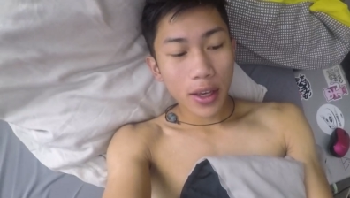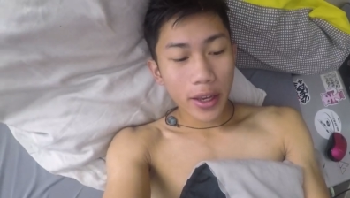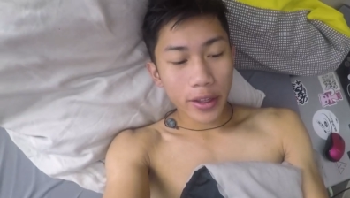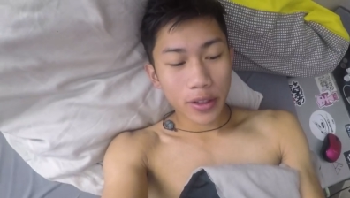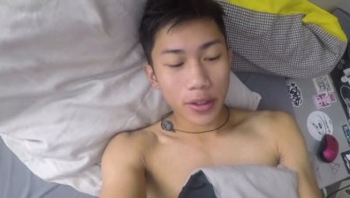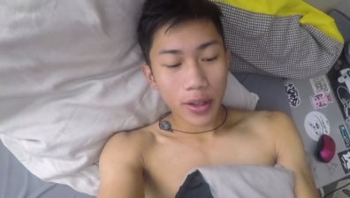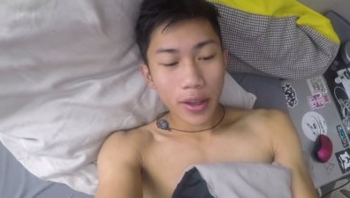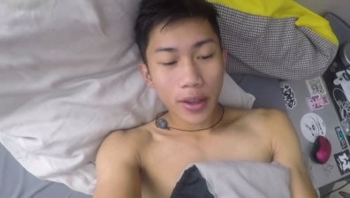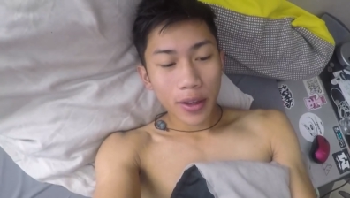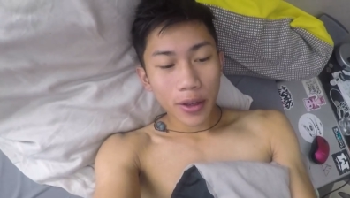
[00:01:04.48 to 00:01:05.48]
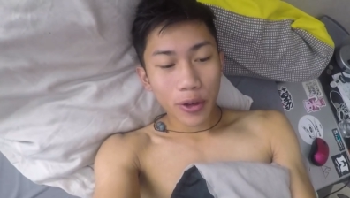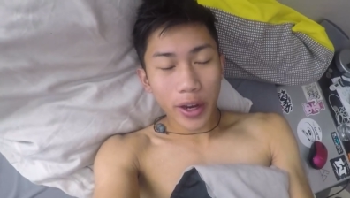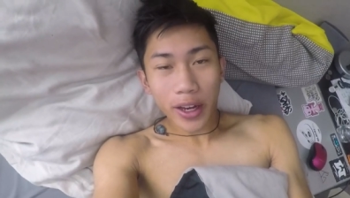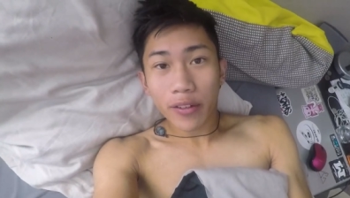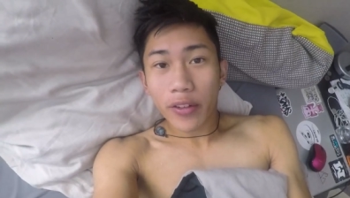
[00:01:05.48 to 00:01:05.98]
it's
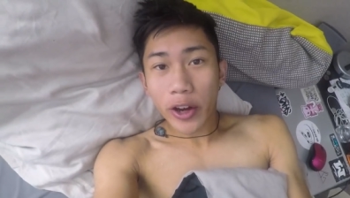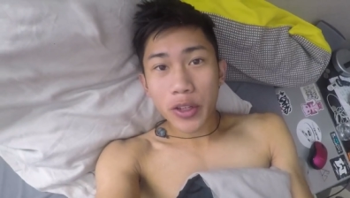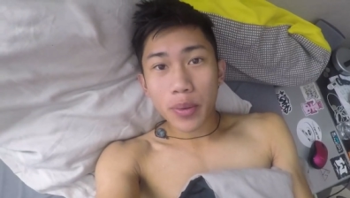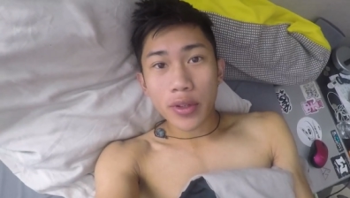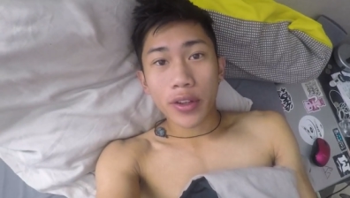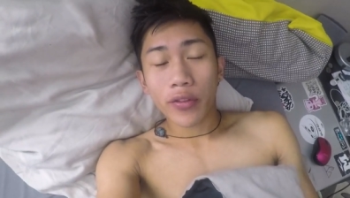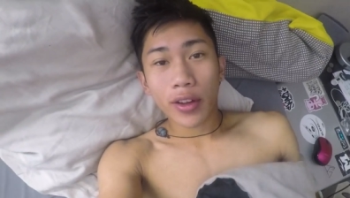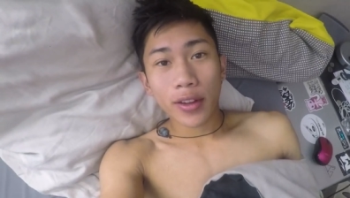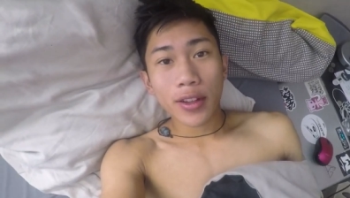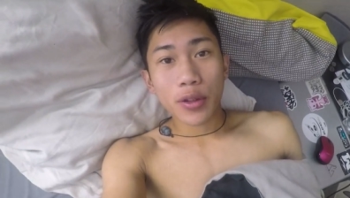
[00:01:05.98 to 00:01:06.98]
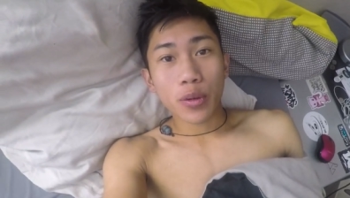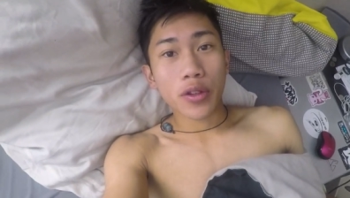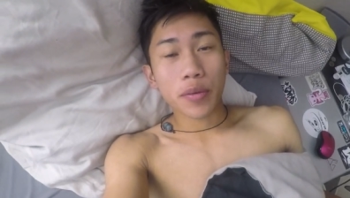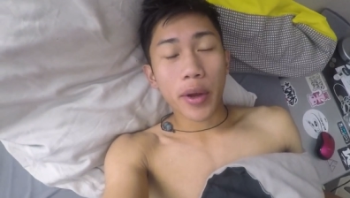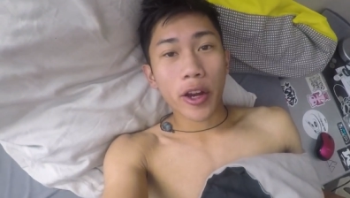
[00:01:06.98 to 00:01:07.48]
created very specifically to
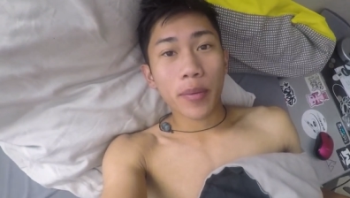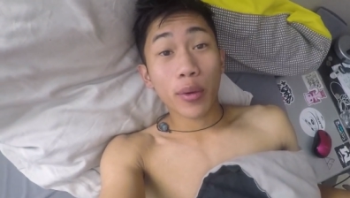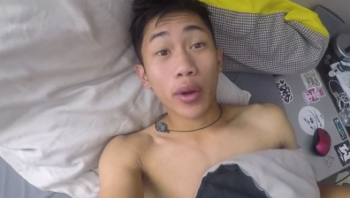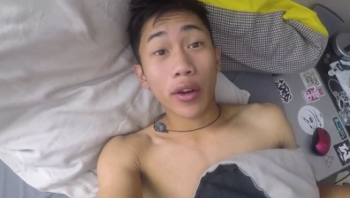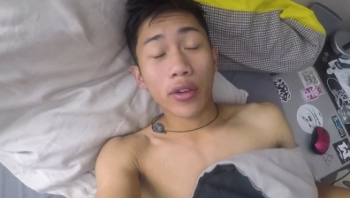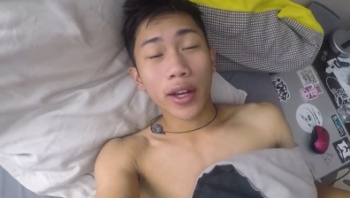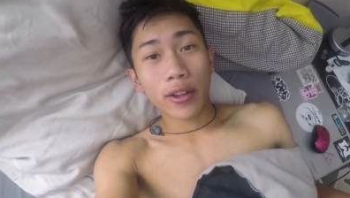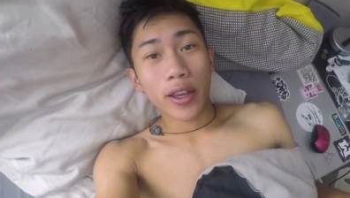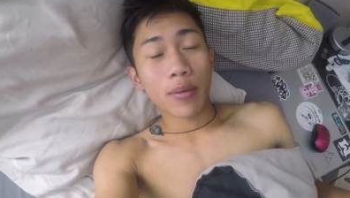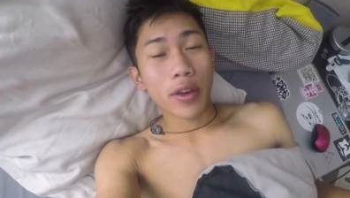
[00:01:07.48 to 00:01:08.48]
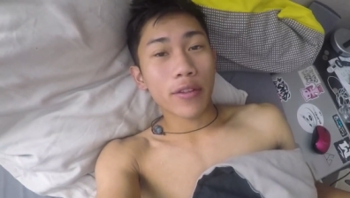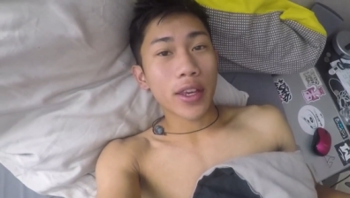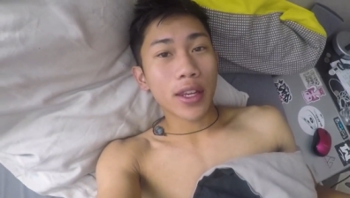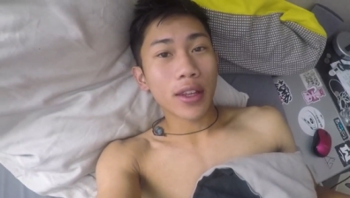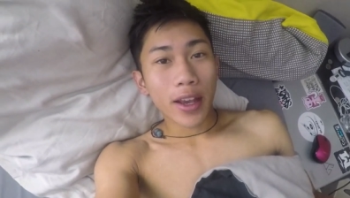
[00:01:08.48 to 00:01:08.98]
inspire me whenever I look at my
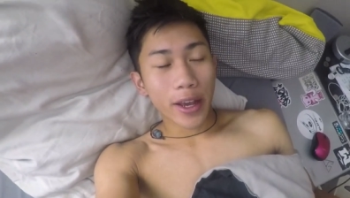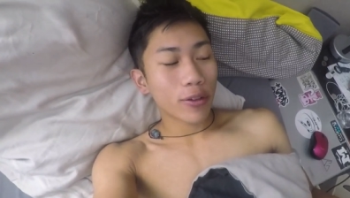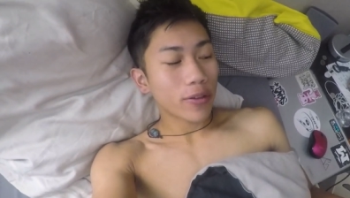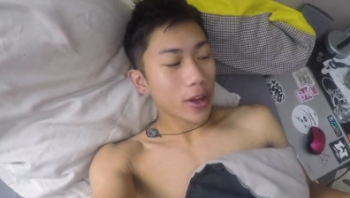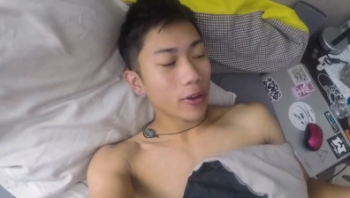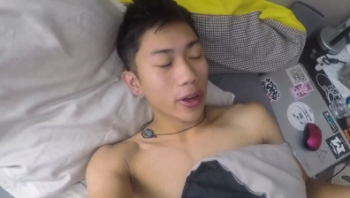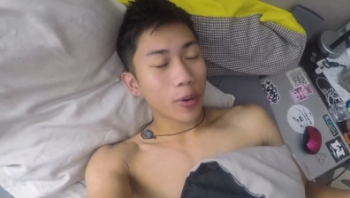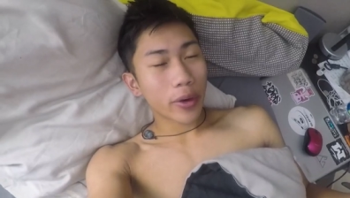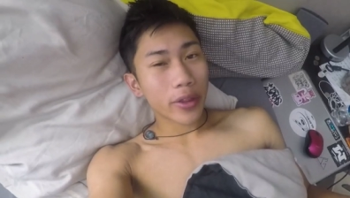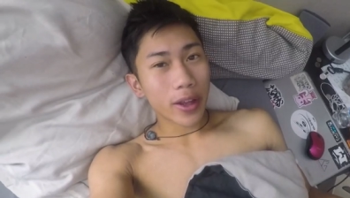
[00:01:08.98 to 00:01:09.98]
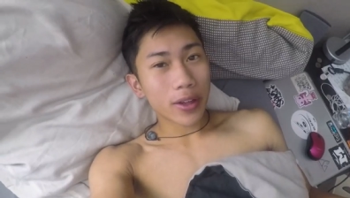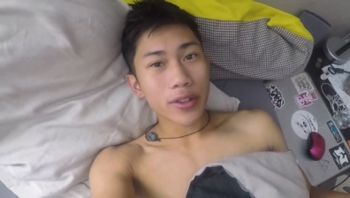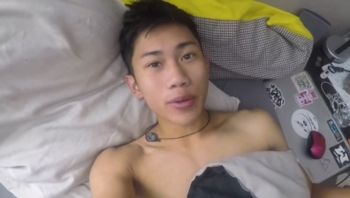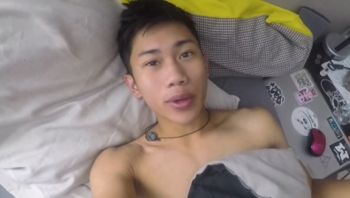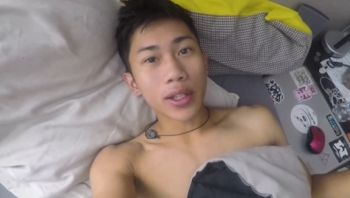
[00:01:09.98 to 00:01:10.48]
feed. I don't follow anyone that
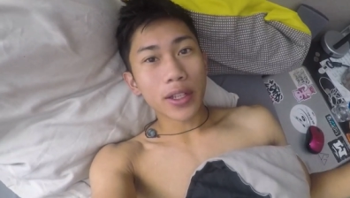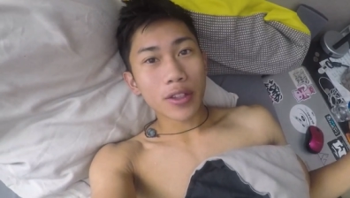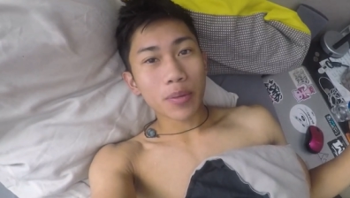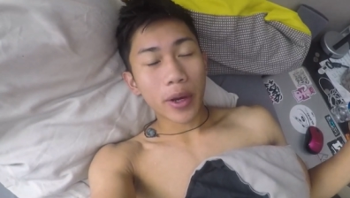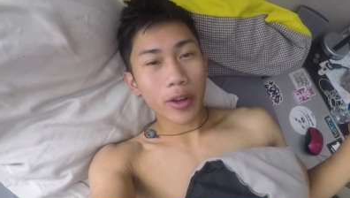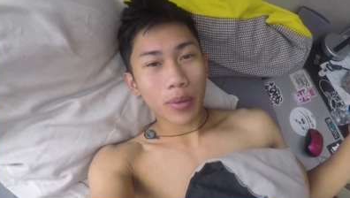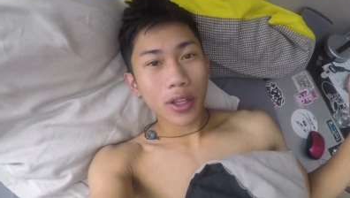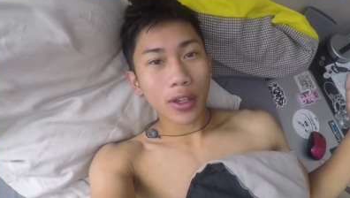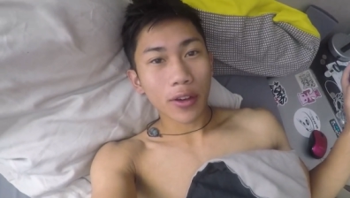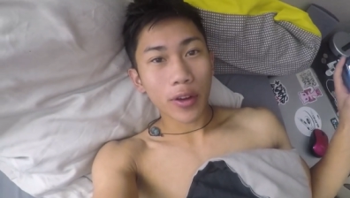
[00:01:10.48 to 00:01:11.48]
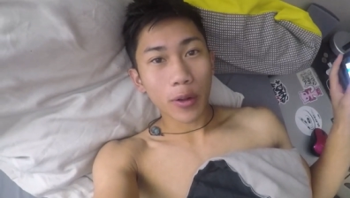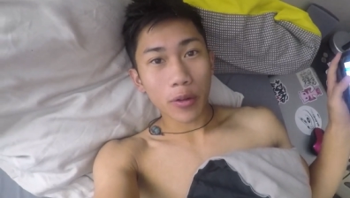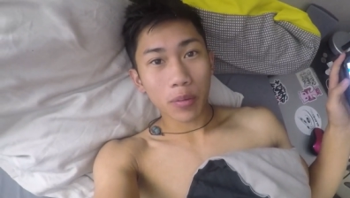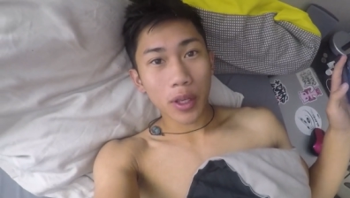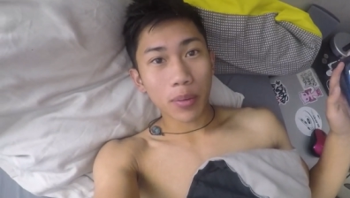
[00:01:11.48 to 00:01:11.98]
doesn't really inspire me. I follow
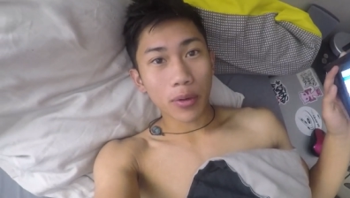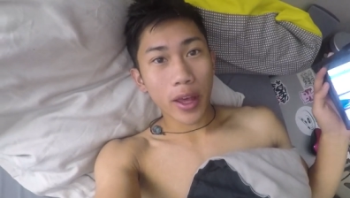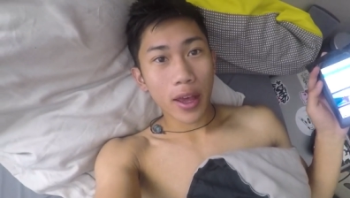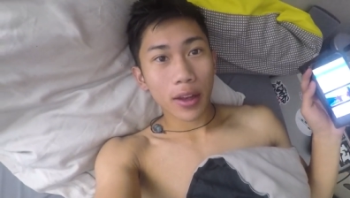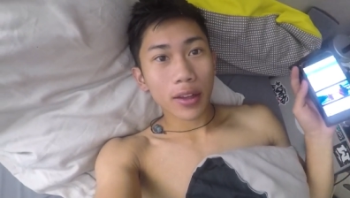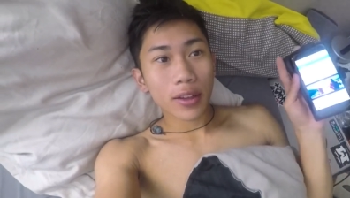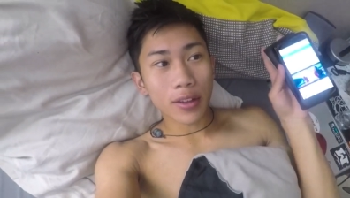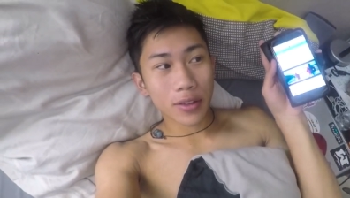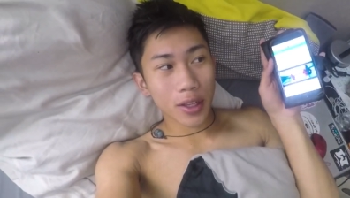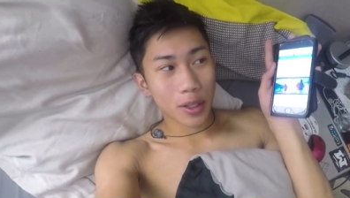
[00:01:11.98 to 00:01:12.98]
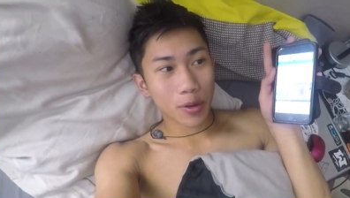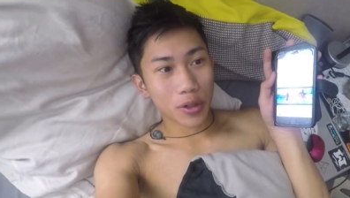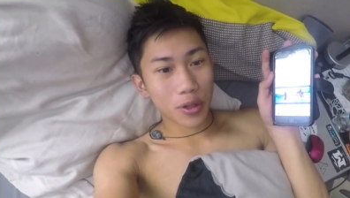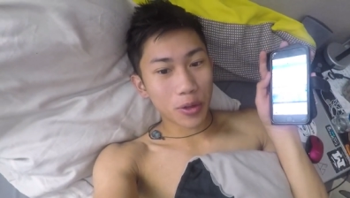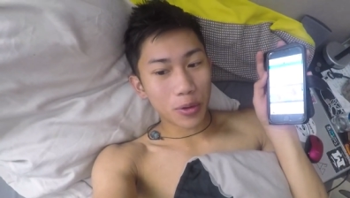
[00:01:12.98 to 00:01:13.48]
the people that continue
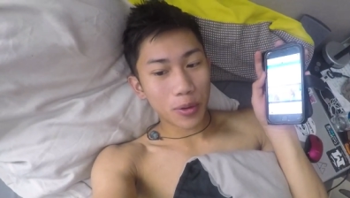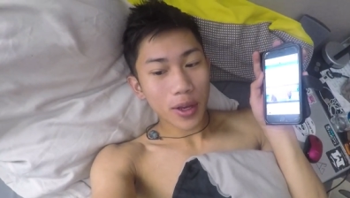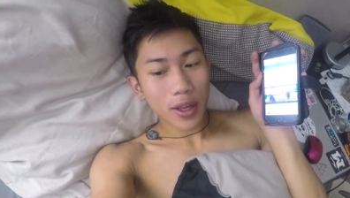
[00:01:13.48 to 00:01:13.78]
to